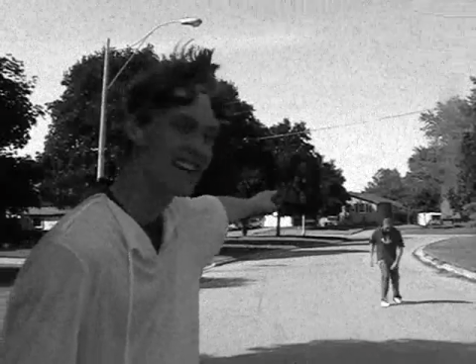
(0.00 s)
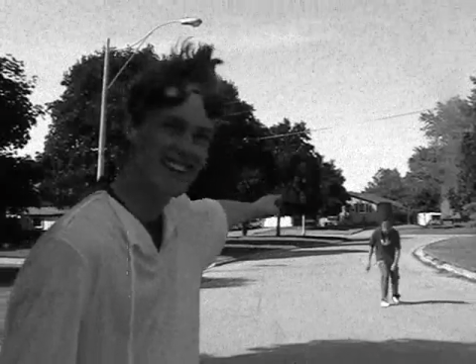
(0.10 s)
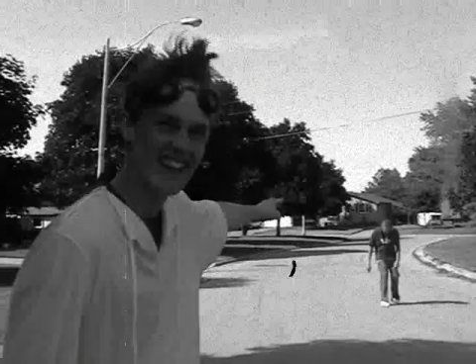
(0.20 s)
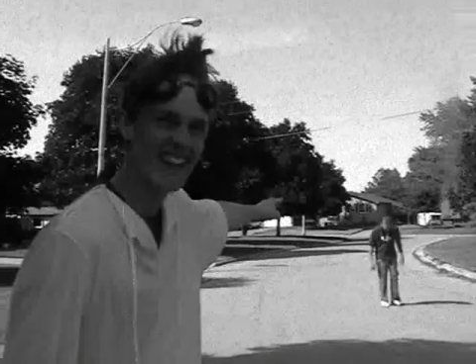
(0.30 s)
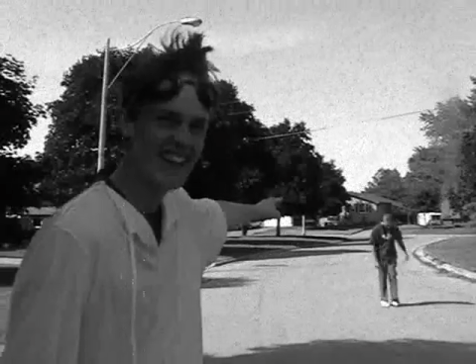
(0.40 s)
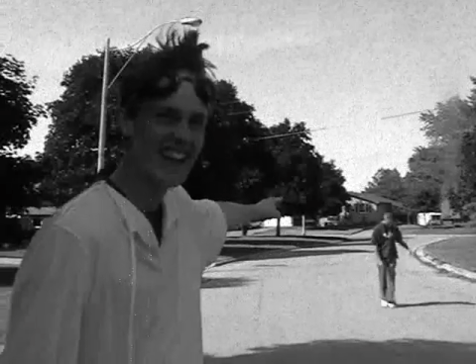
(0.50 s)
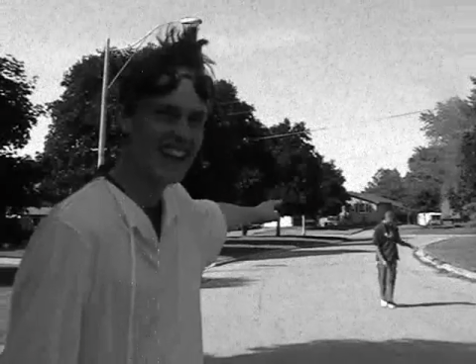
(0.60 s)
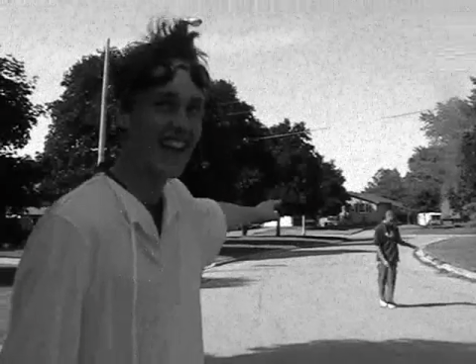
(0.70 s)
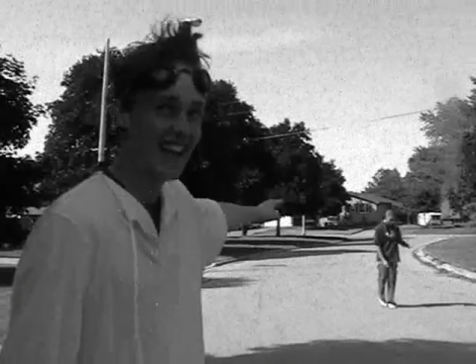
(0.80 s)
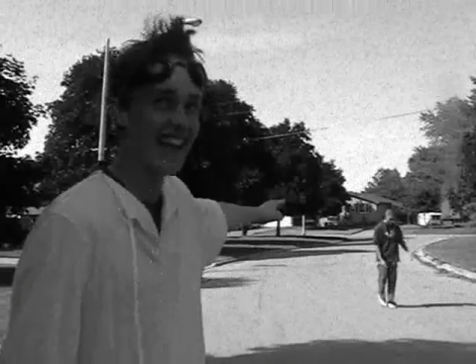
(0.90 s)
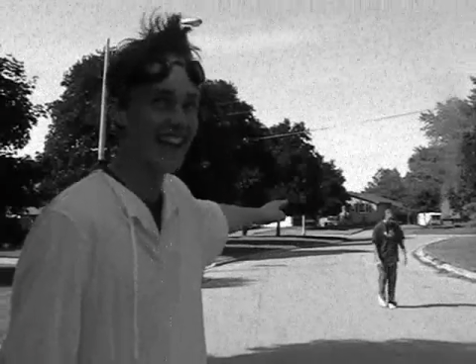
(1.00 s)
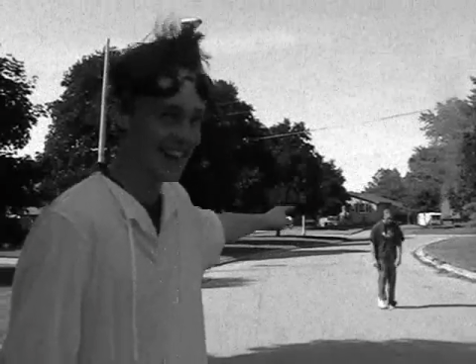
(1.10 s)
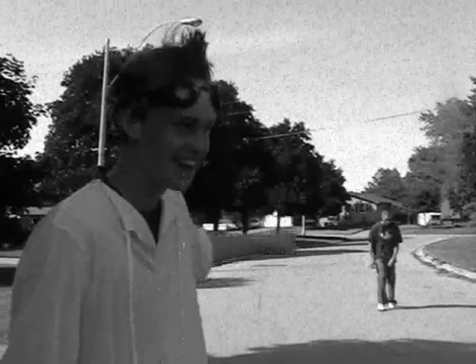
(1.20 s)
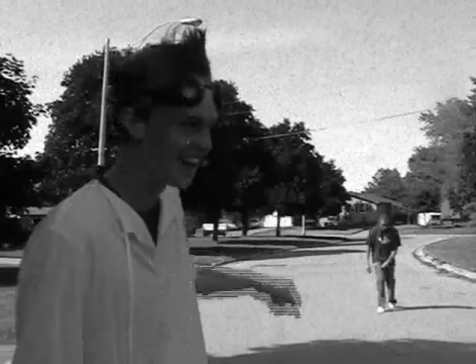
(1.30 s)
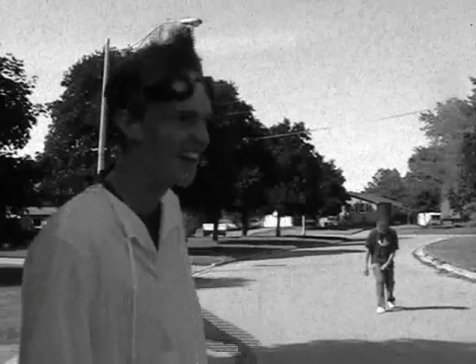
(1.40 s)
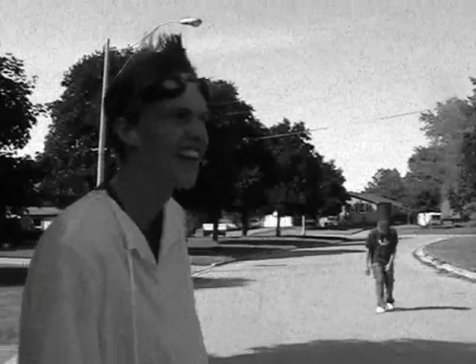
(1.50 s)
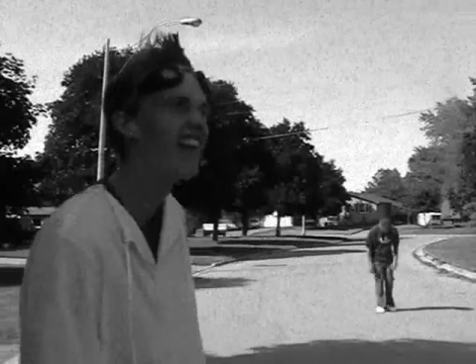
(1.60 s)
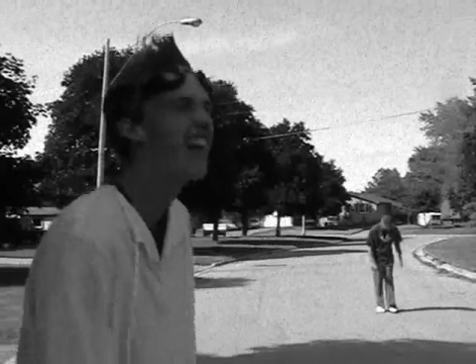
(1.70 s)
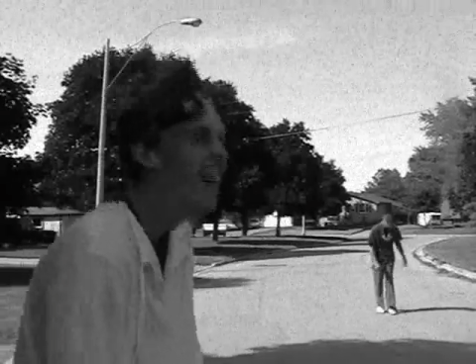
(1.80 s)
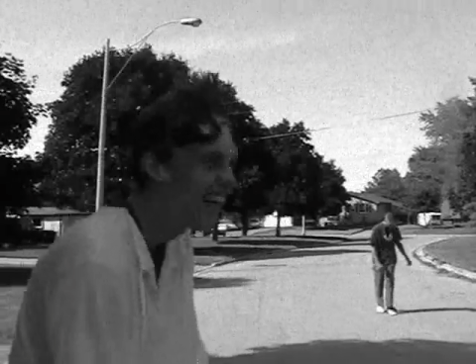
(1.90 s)
we? As you can
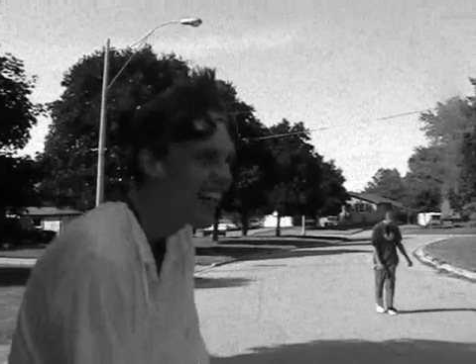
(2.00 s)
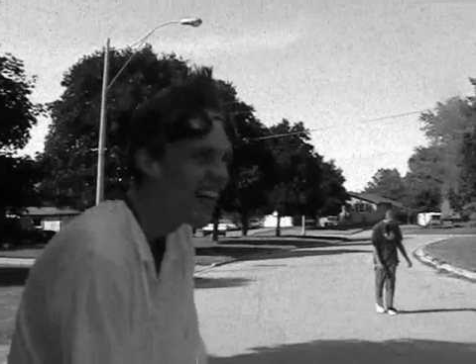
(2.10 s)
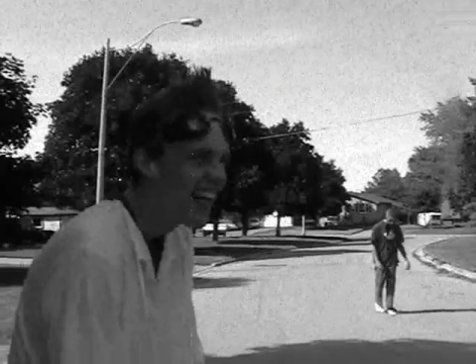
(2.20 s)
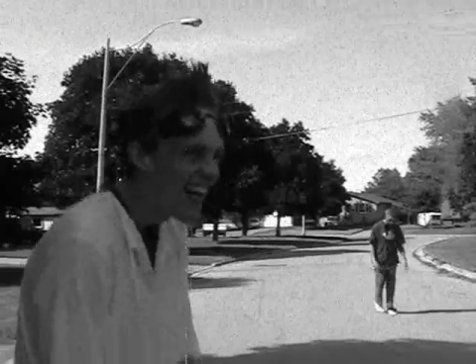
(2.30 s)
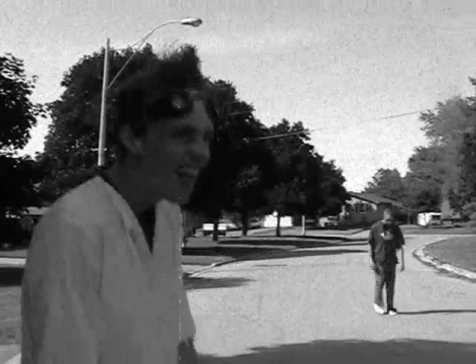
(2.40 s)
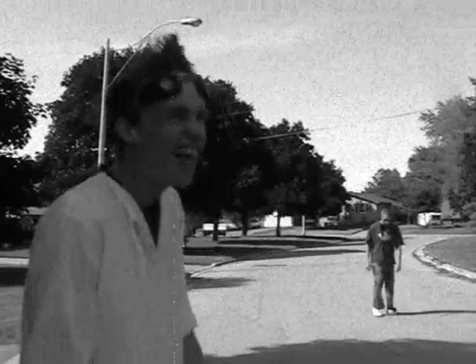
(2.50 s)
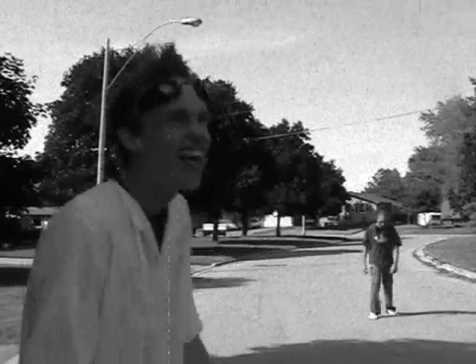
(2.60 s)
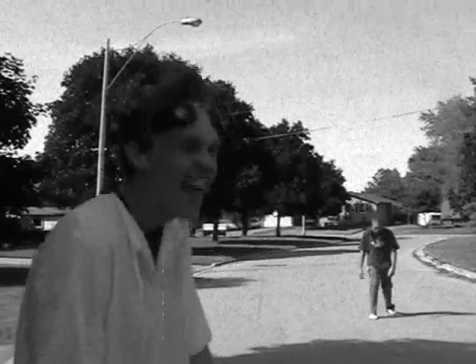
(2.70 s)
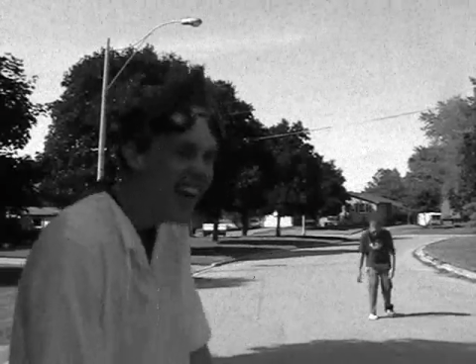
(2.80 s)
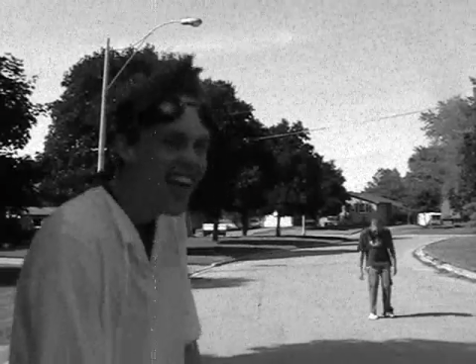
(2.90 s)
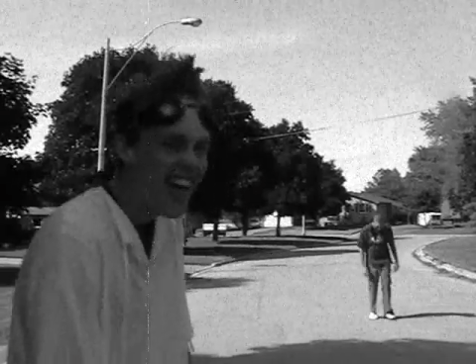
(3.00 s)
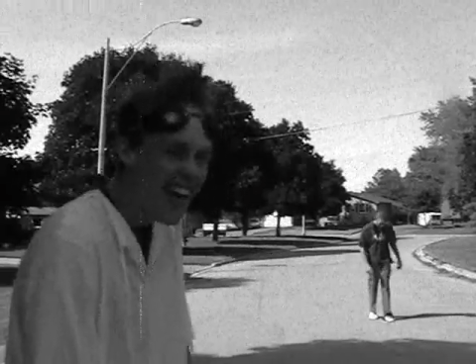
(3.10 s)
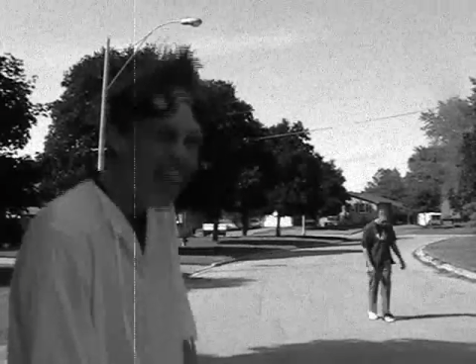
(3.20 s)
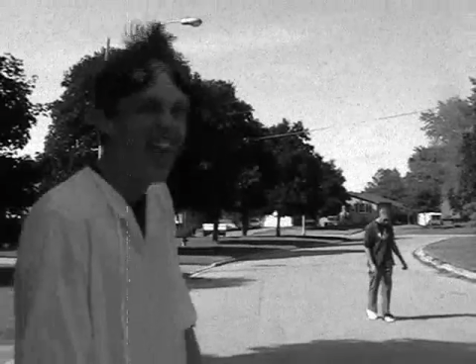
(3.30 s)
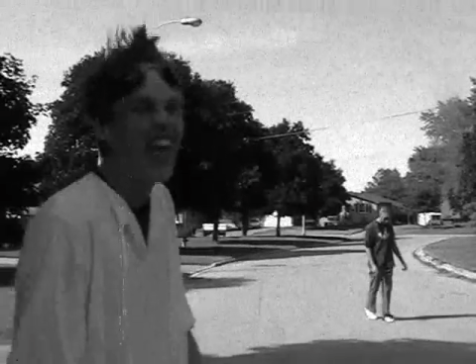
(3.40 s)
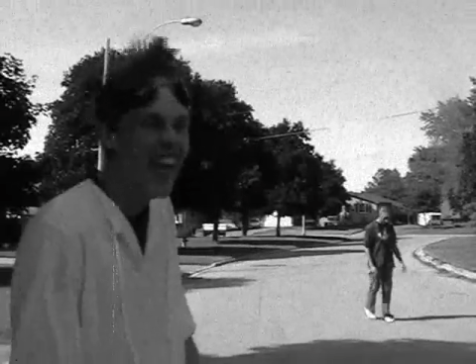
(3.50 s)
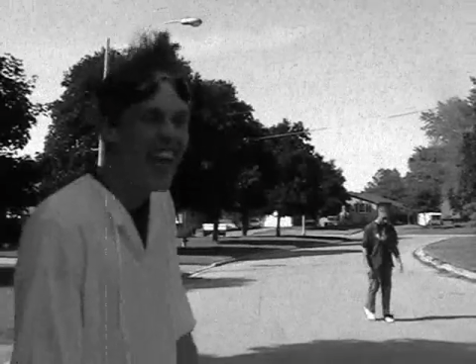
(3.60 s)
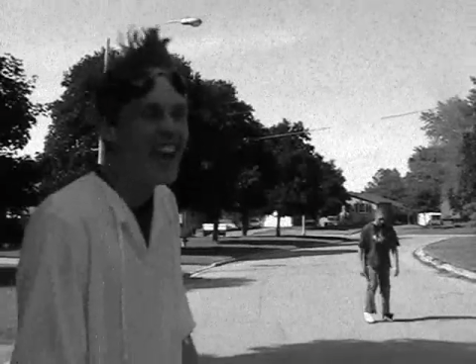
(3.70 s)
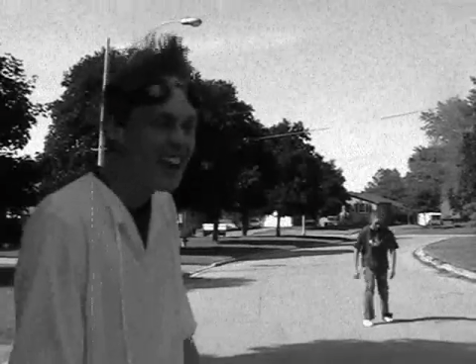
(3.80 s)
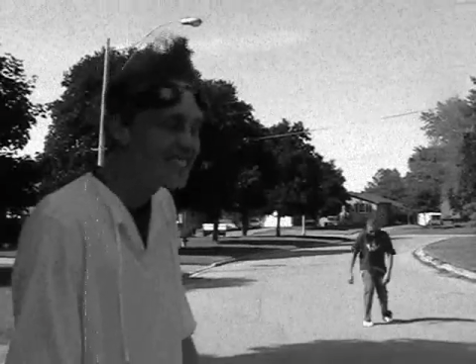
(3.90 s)
see, the zombie does not walk like a
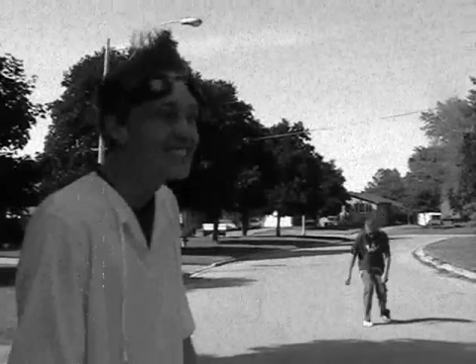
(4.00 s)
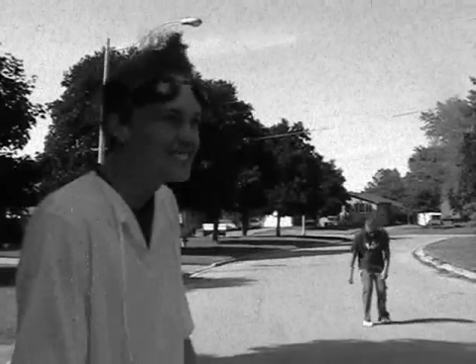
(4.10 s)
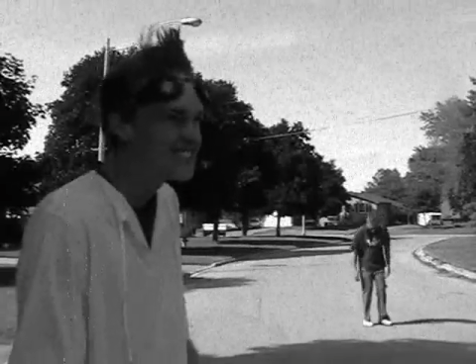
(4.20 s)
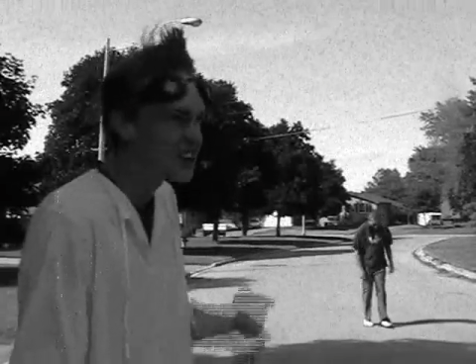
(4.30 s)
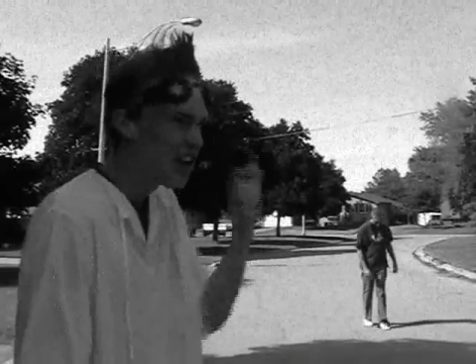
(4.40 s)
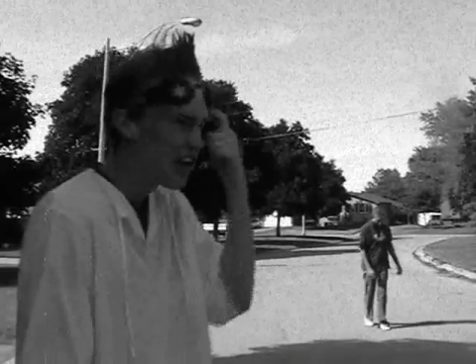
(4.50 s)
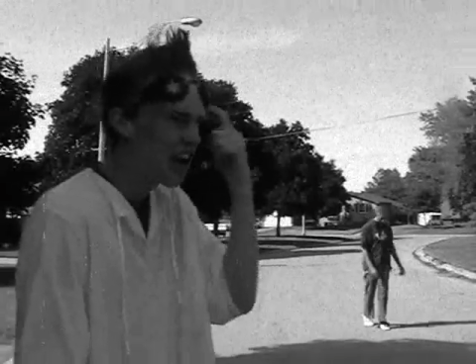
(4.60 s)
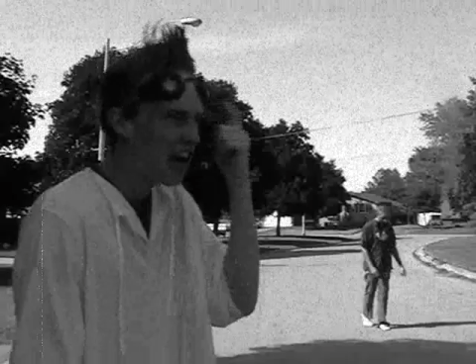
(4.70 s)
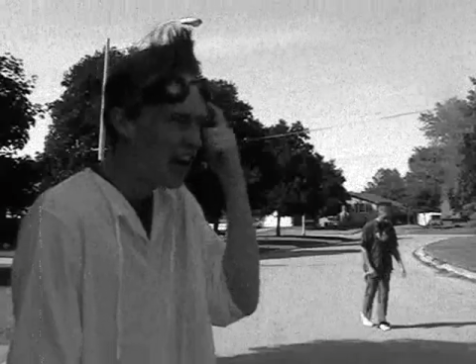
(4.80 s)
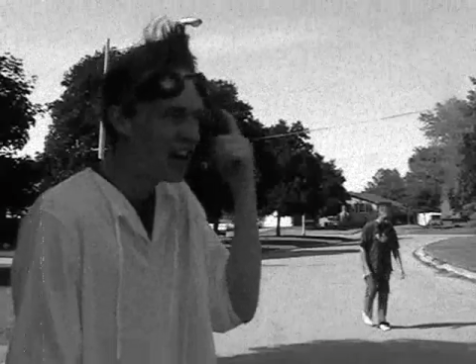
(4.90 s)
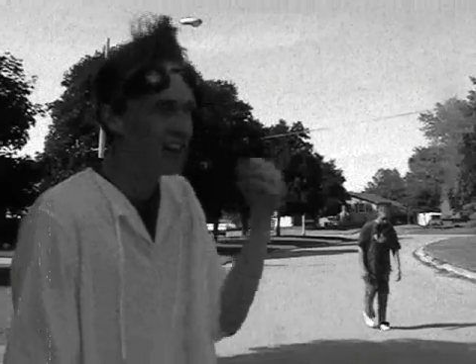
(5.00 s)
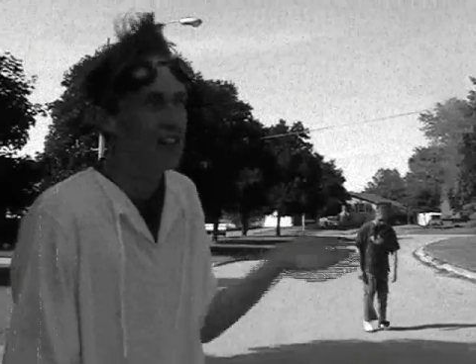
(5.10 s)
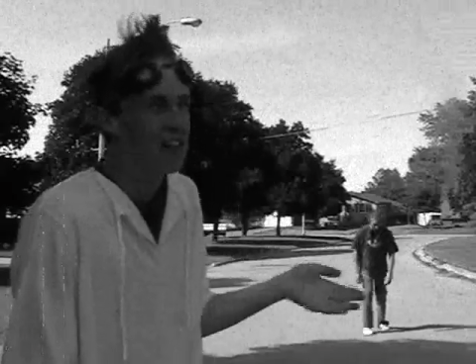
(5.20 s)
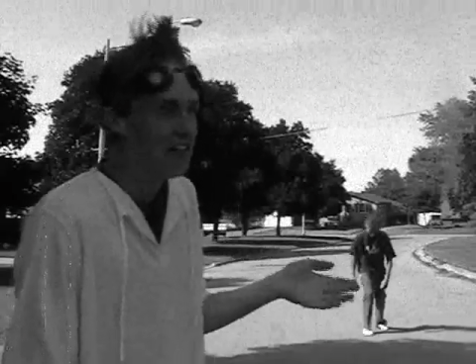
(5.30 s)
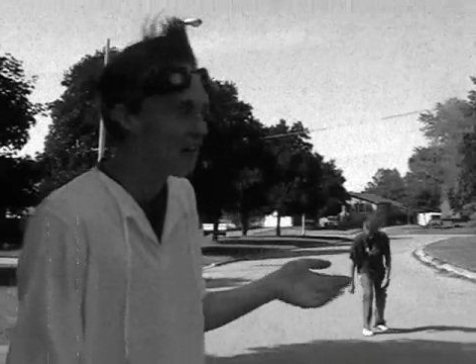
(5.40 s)
normal man, nor is it